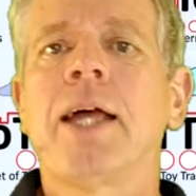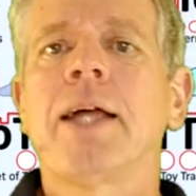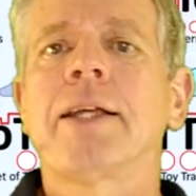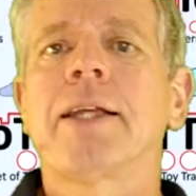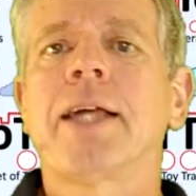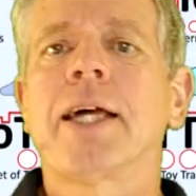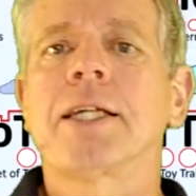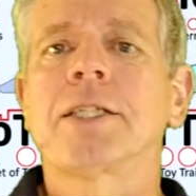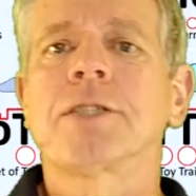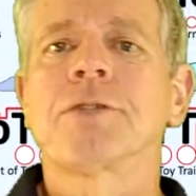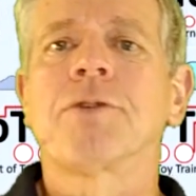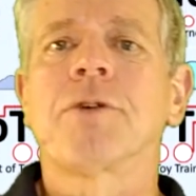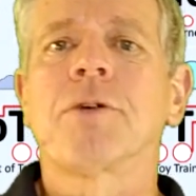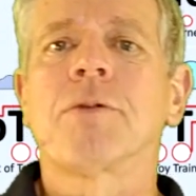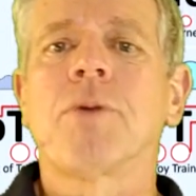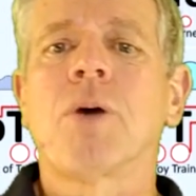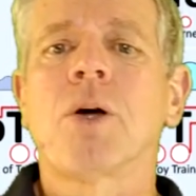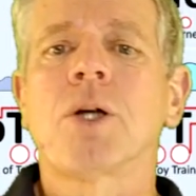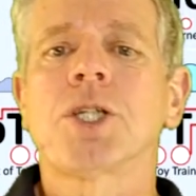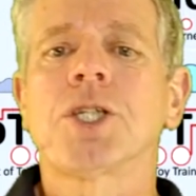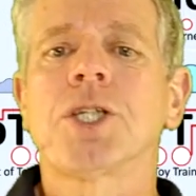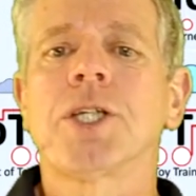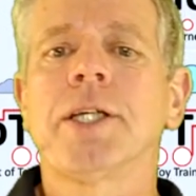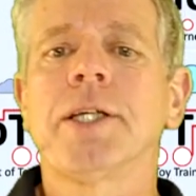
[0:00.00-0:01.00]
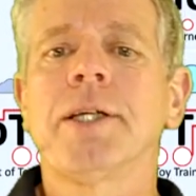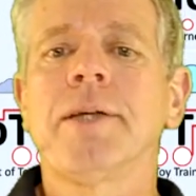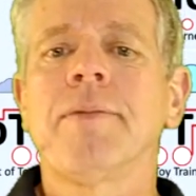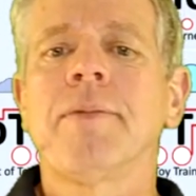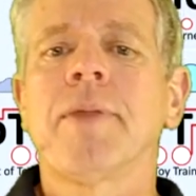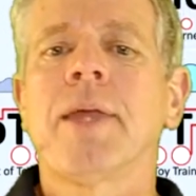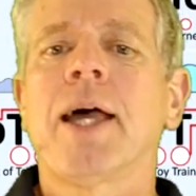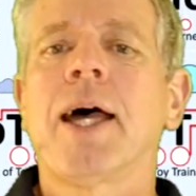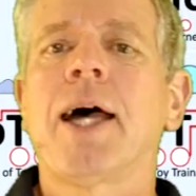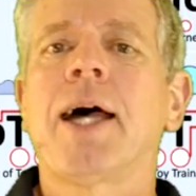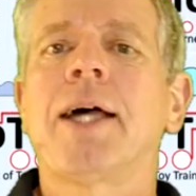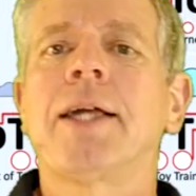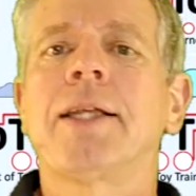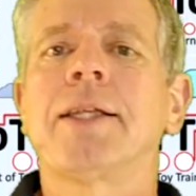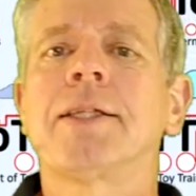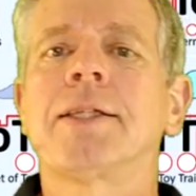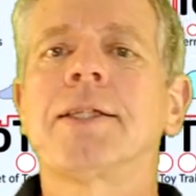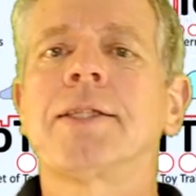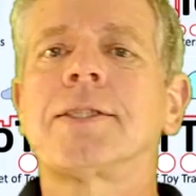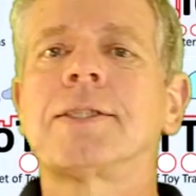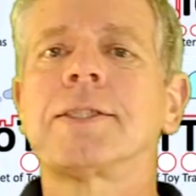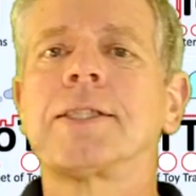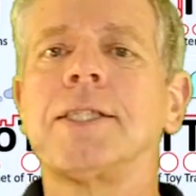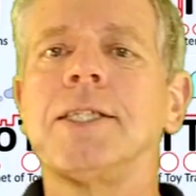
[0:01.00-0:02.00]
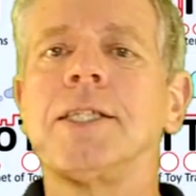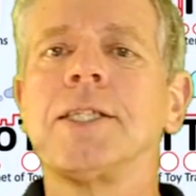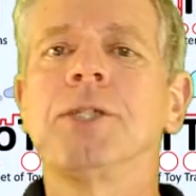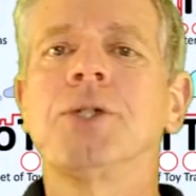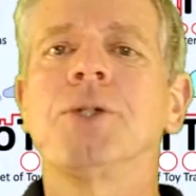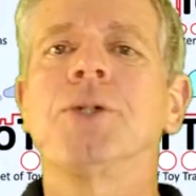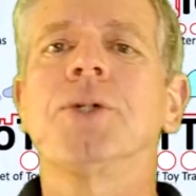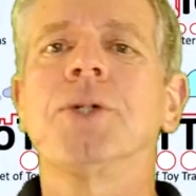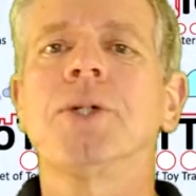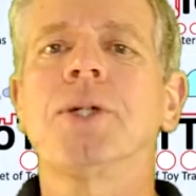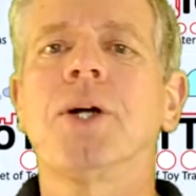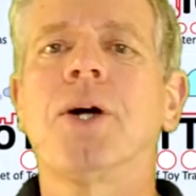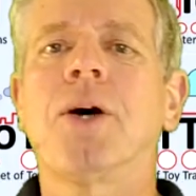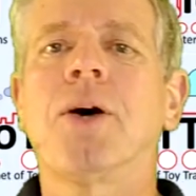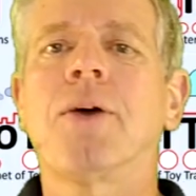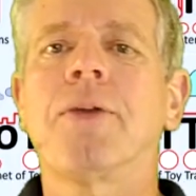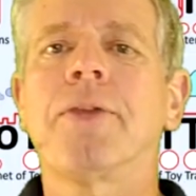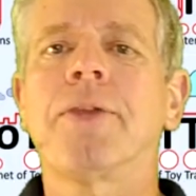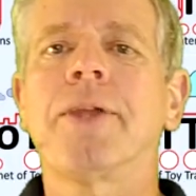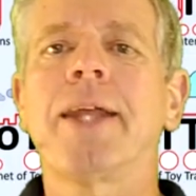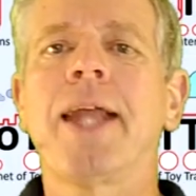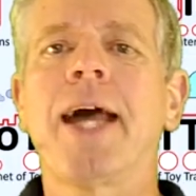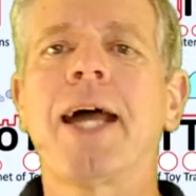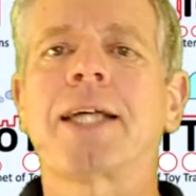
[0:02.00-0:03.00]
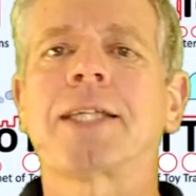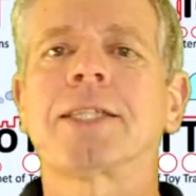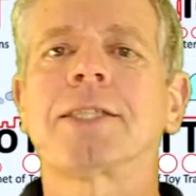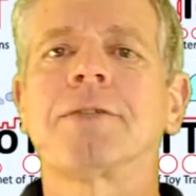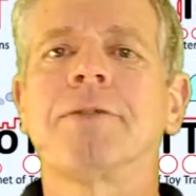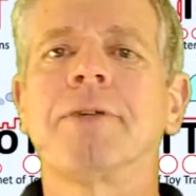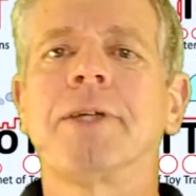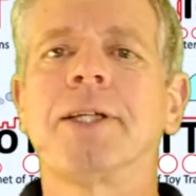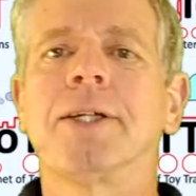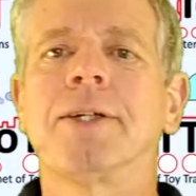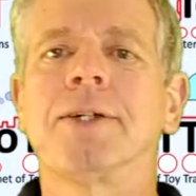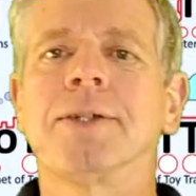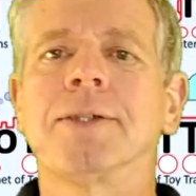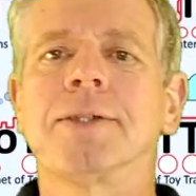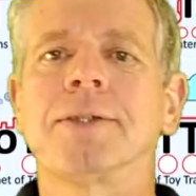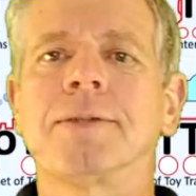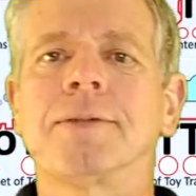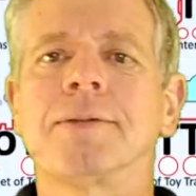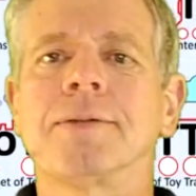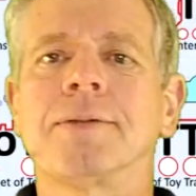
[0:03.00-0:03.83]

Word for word: Thanks for watching, and see you on the next video.